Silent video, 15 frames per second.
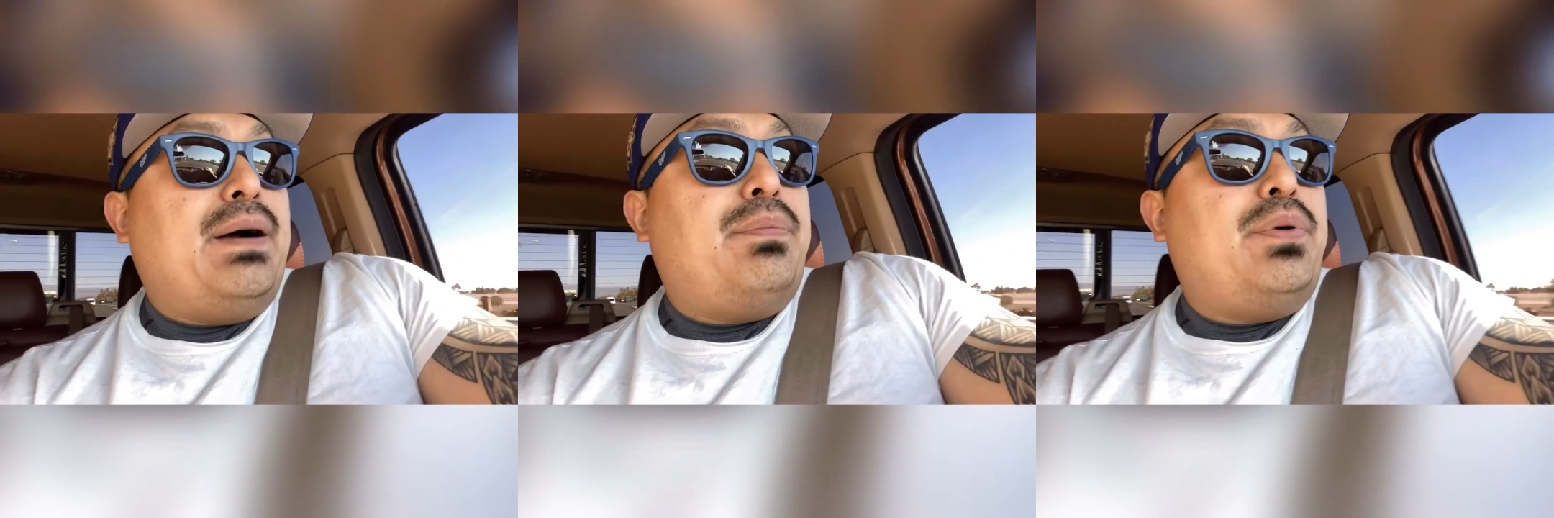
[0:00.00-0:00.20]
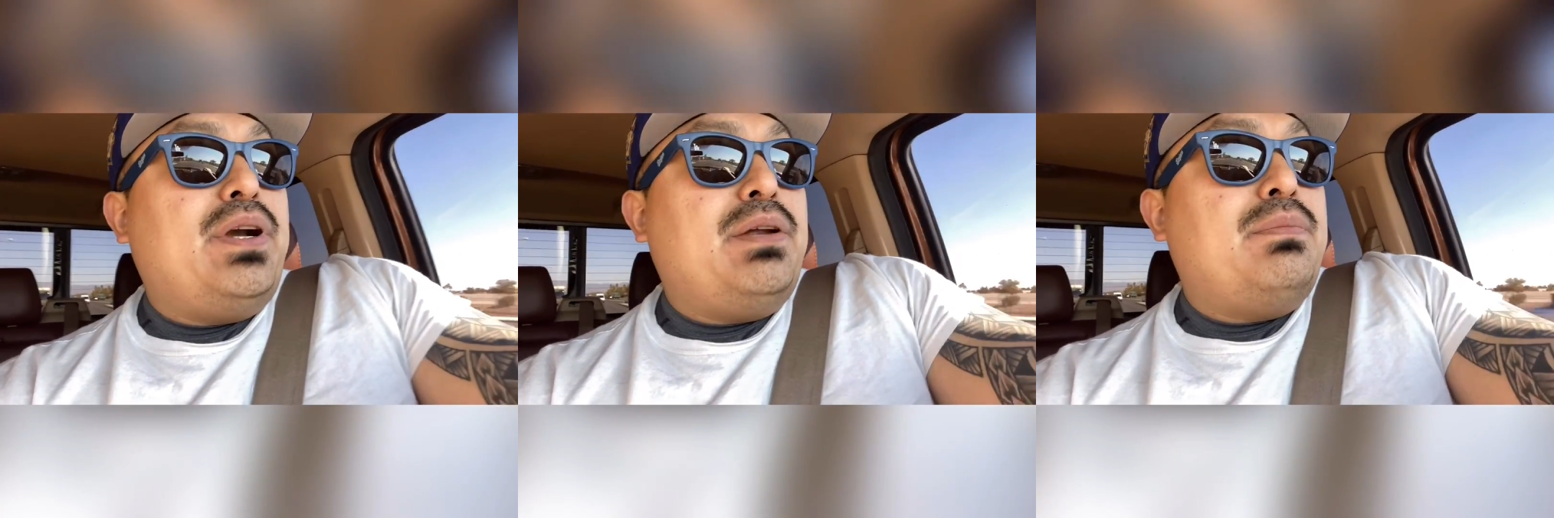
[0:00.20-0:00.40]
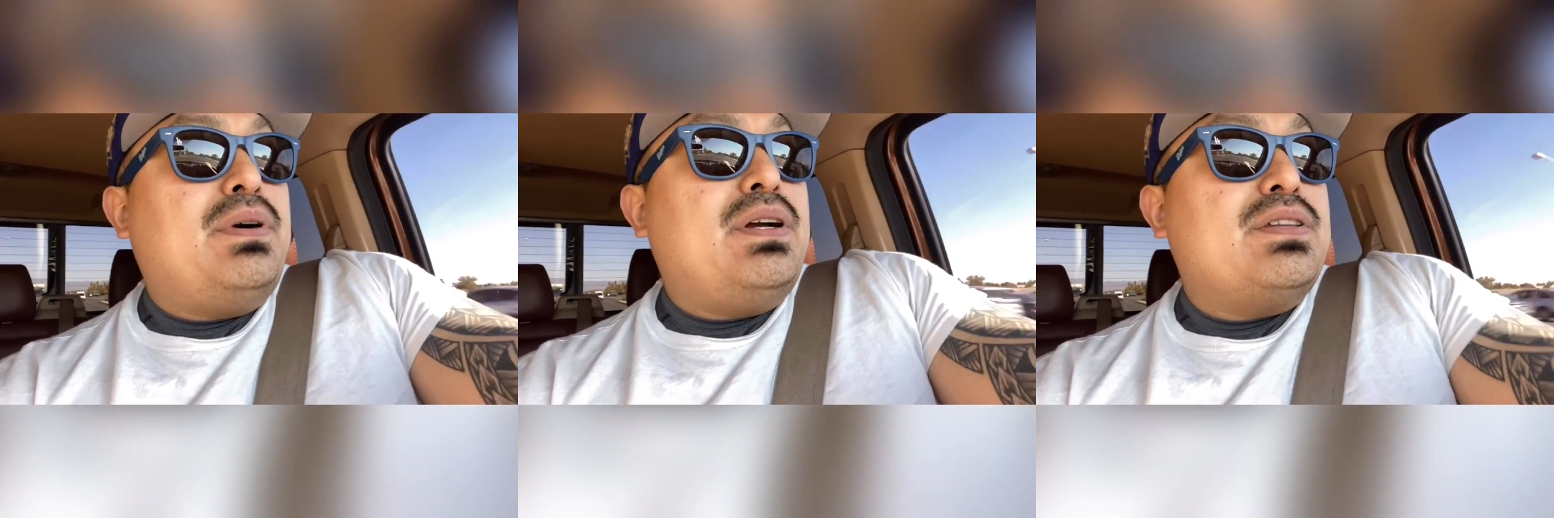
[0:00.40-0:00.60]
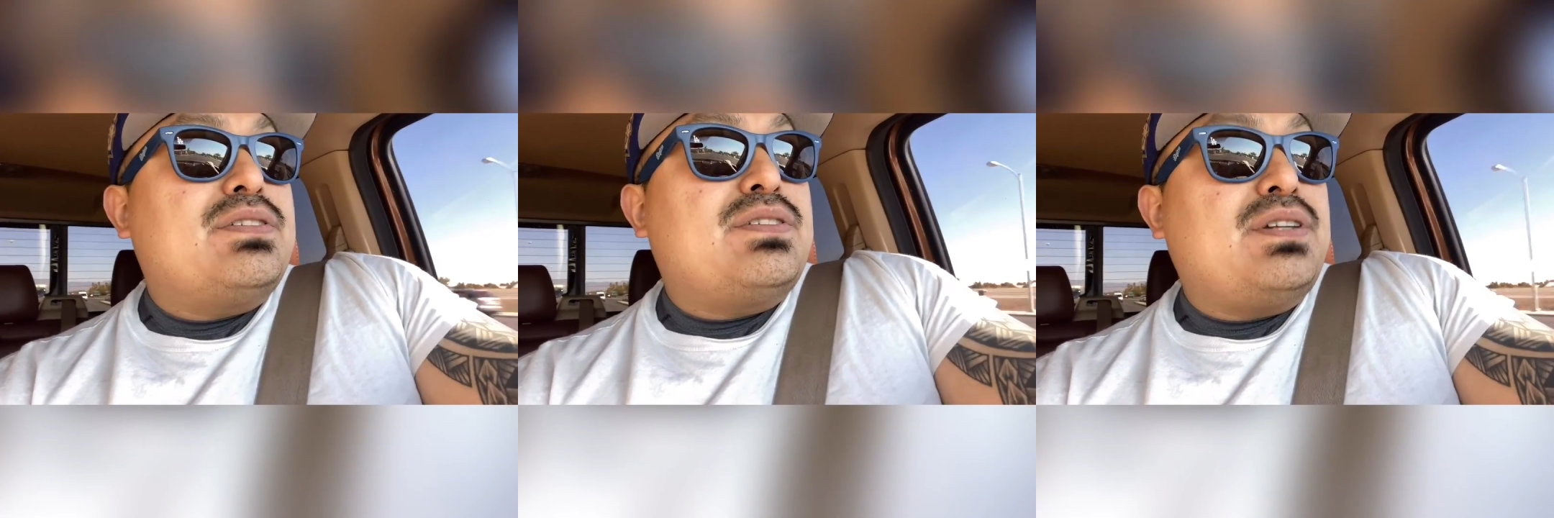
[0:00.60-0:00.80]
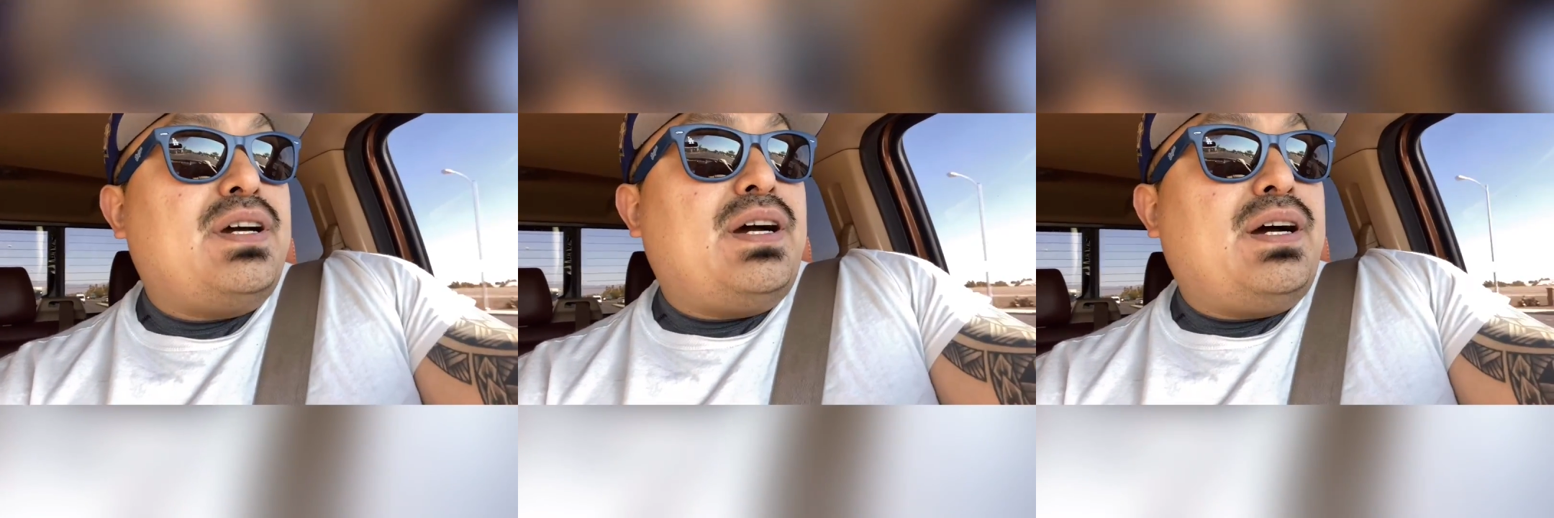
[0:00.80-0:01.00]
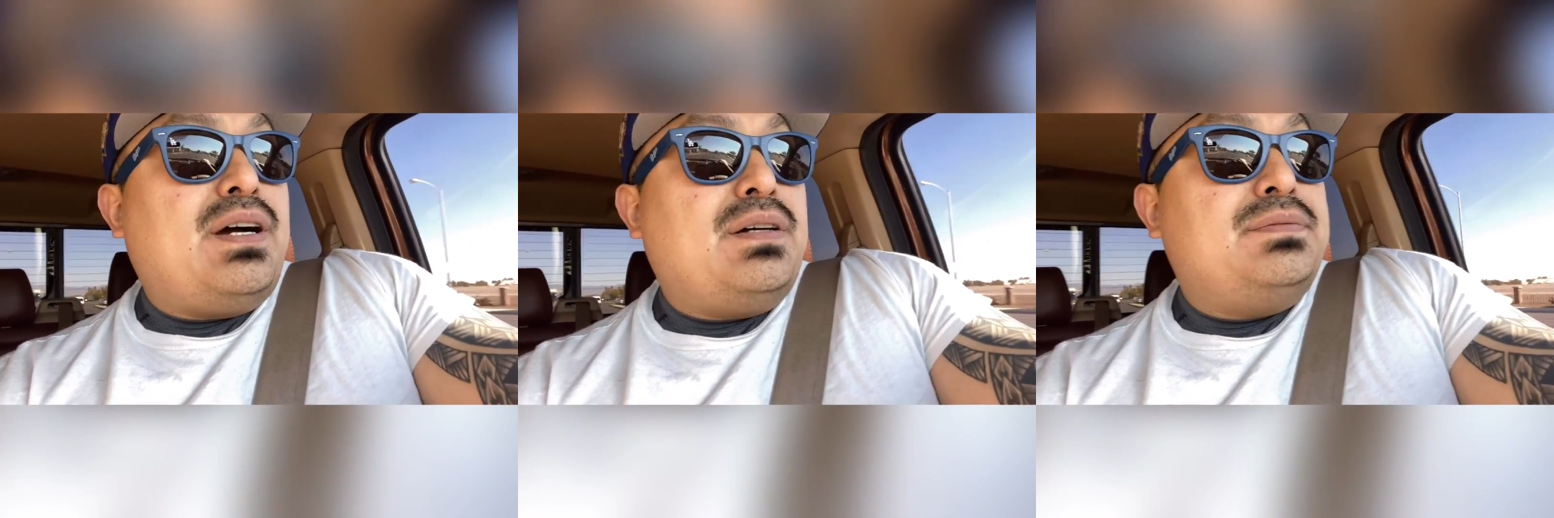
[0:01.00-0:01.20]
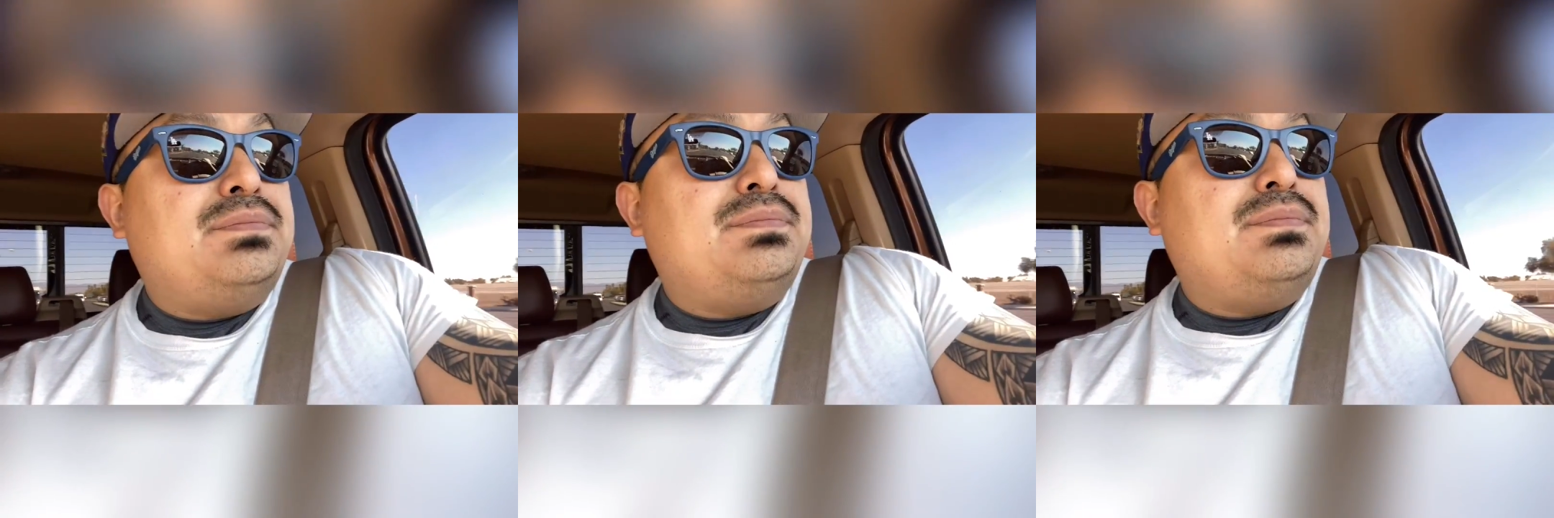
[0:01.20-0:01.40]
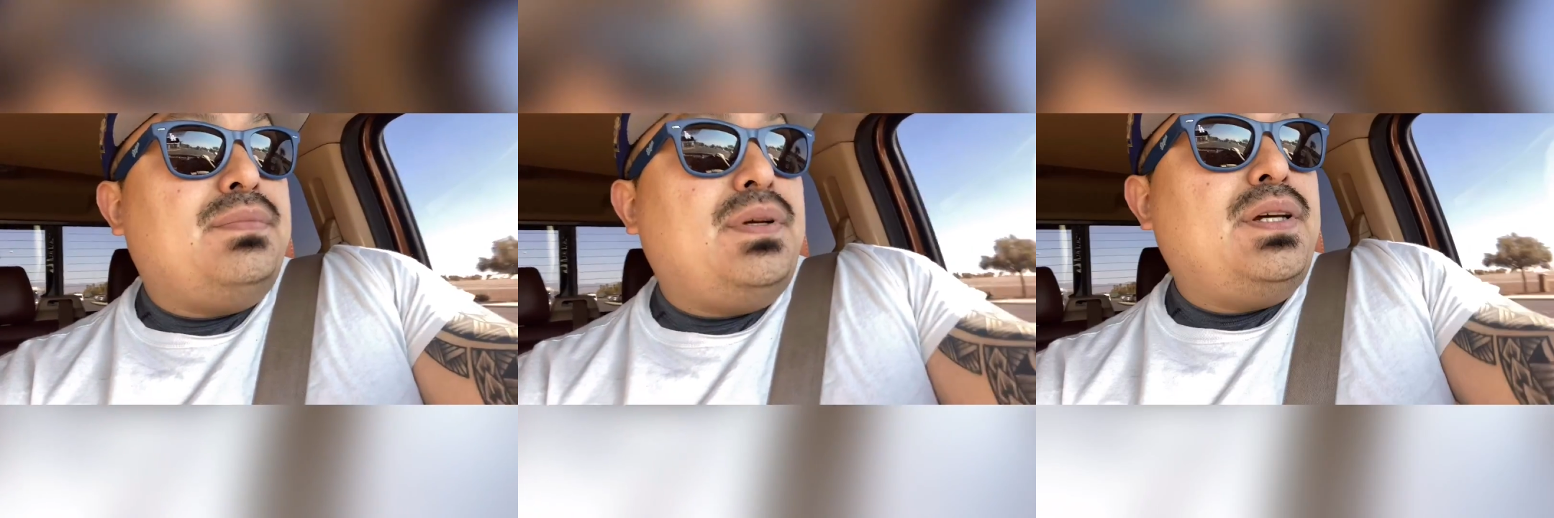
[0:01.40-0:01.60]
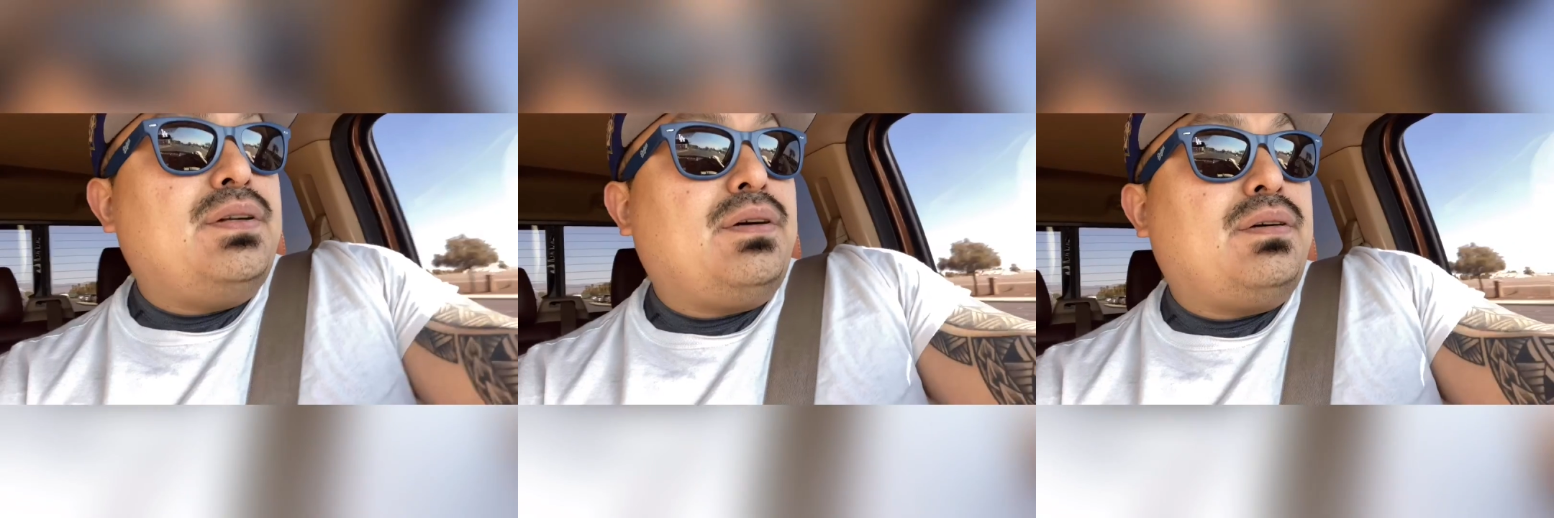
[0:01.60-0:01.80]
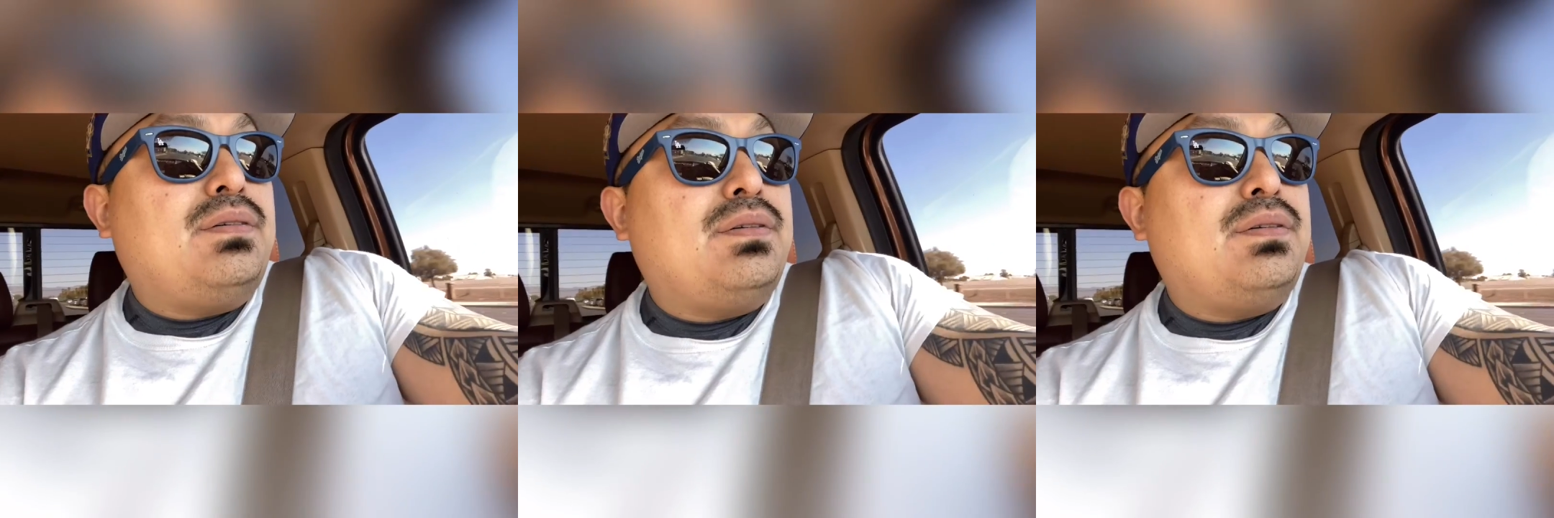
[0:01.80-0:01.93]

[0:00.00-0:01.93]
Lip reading: Pretty much, you know,